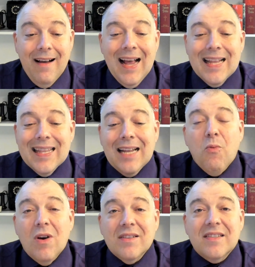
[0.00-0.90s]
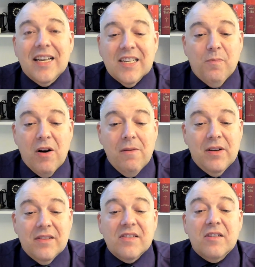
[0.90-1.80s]
That was the
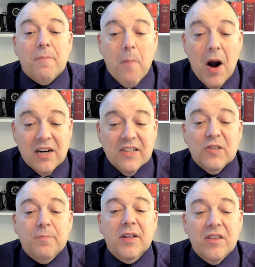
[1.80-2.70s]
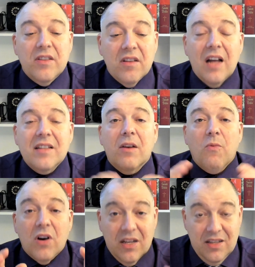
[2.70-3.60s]
experiments the participants thought they were
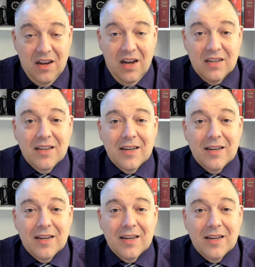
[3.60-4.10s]
conducting.